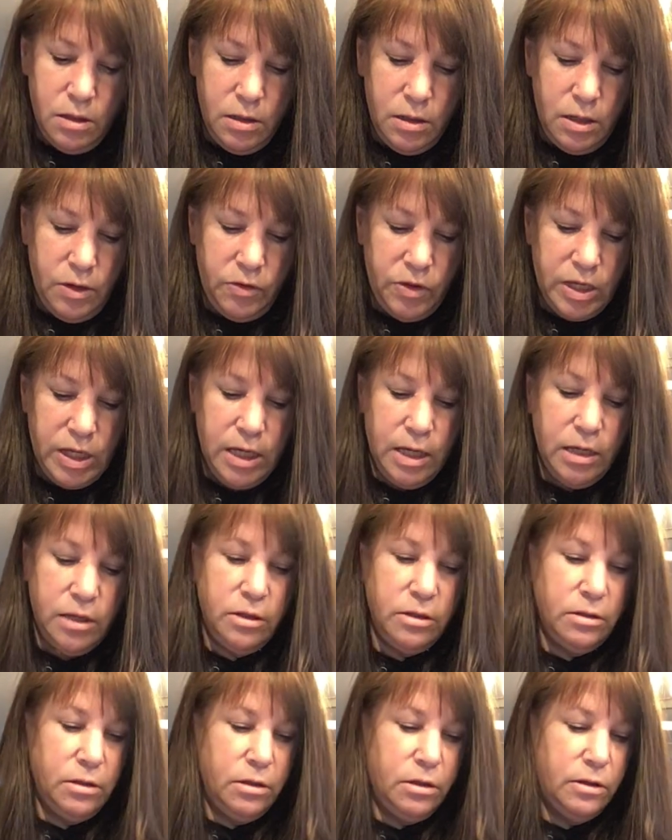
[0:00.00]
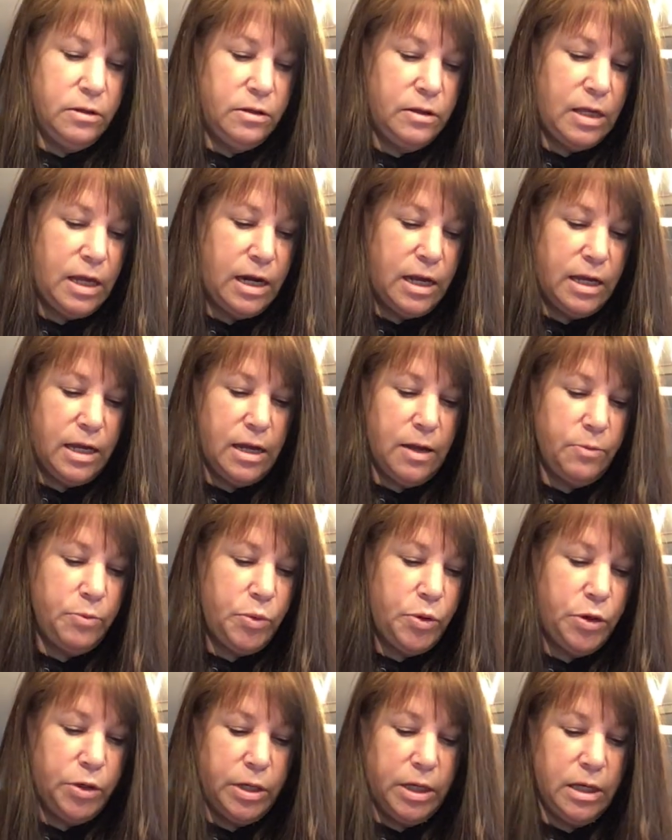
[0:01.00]
Now the candle that I am
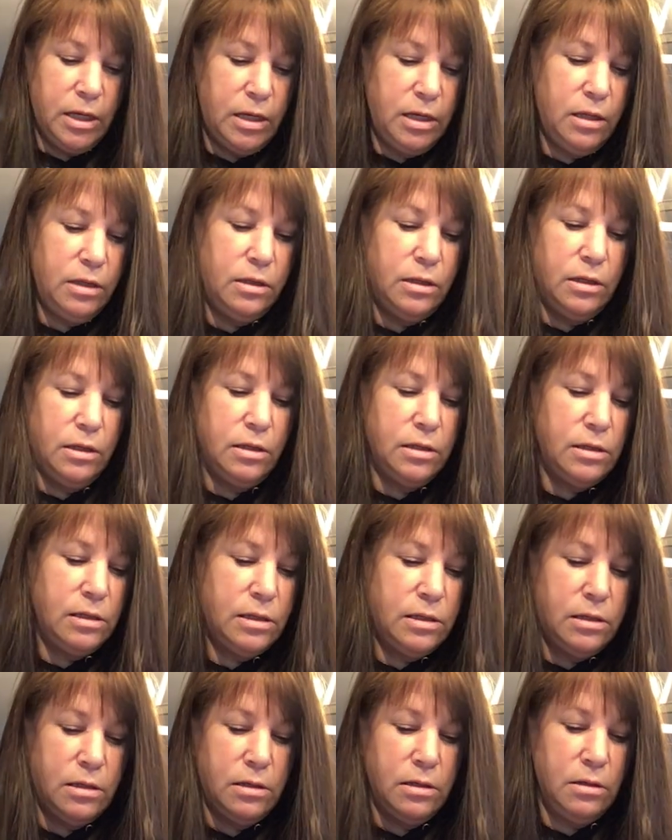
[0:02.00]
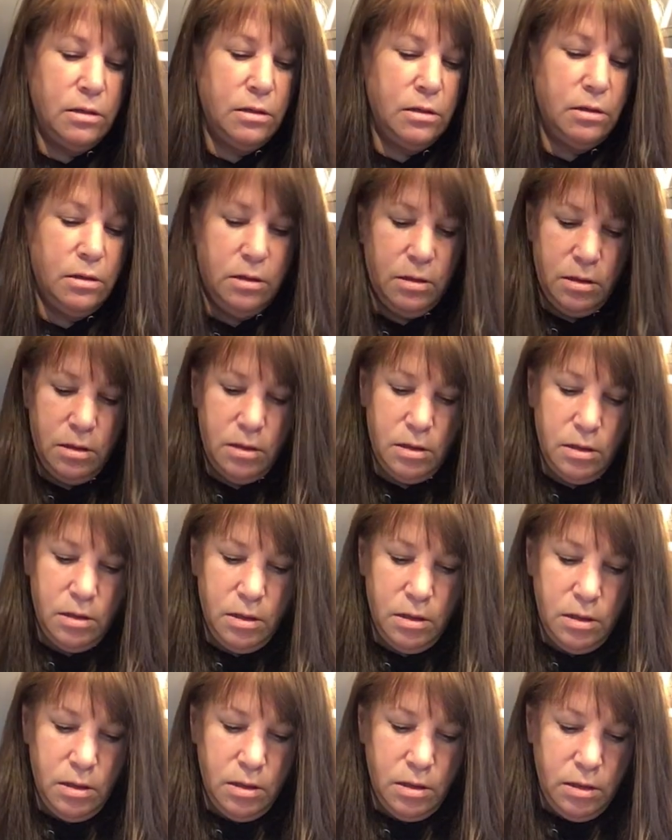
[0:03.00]
putting in this
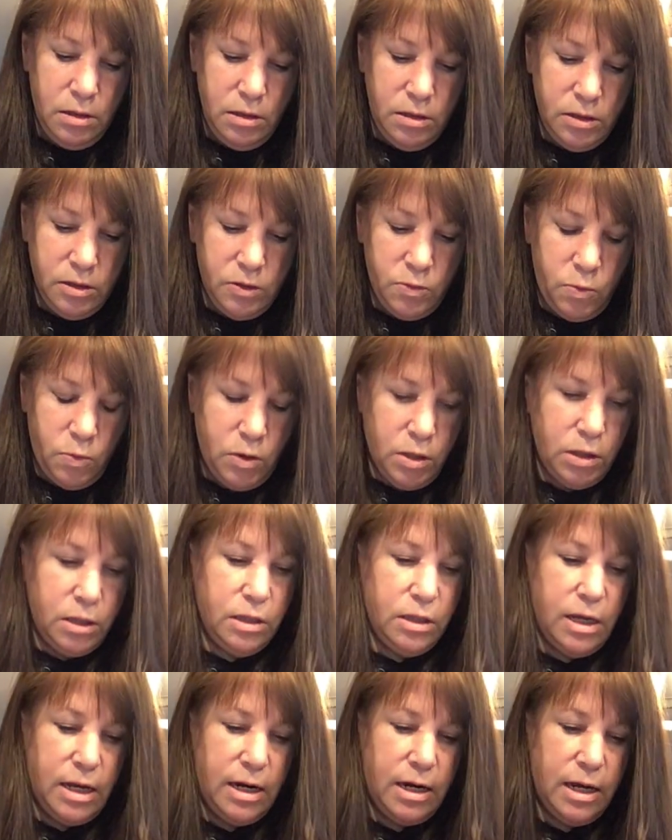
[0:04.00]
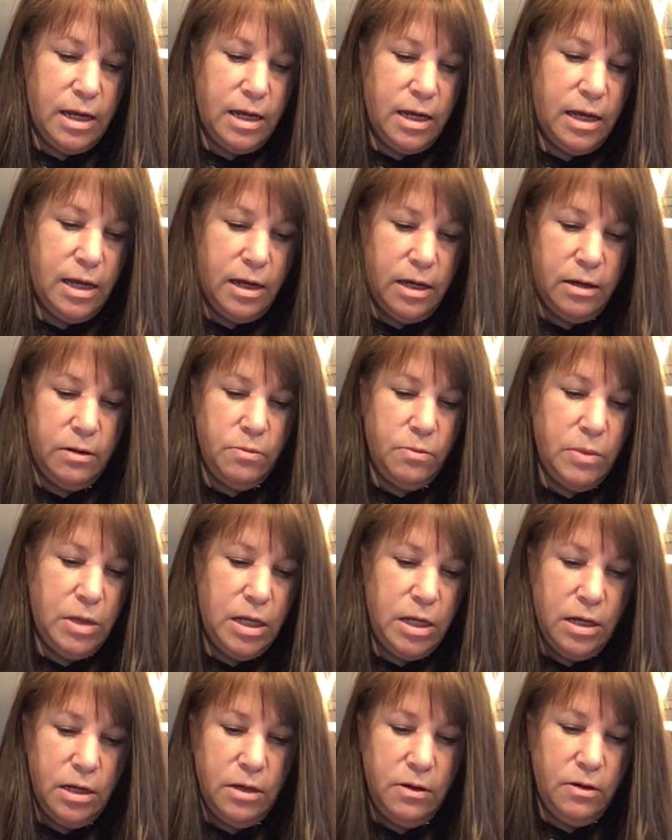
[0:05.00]
is one that I had
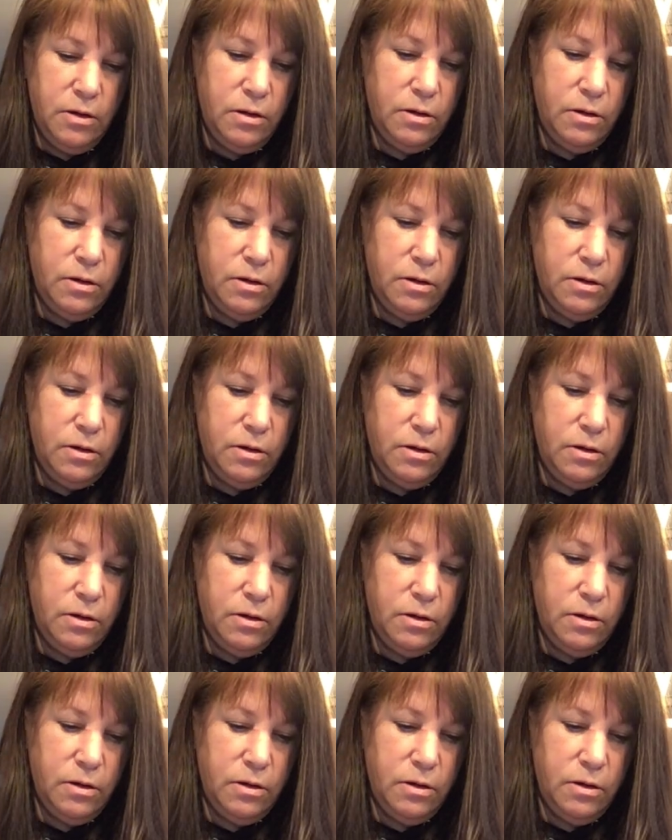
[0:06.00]
made.